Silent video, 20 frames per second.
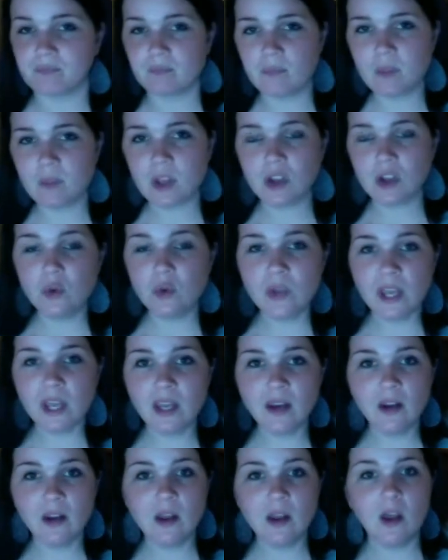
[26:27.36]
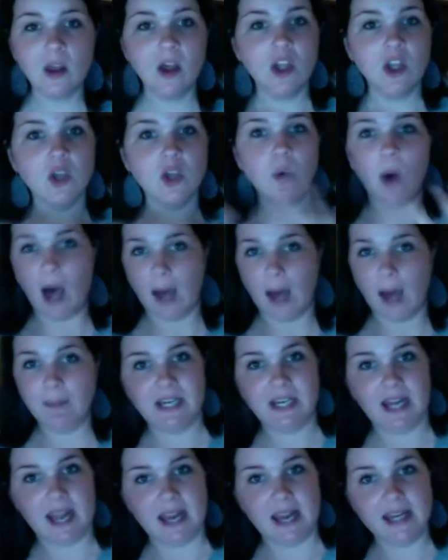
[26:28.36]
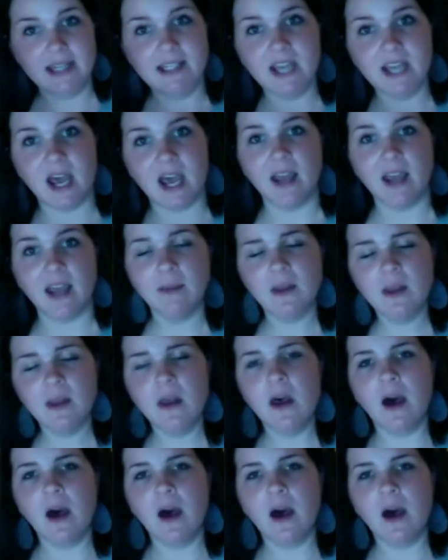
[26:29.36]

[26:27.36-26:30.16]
You opt in at any time.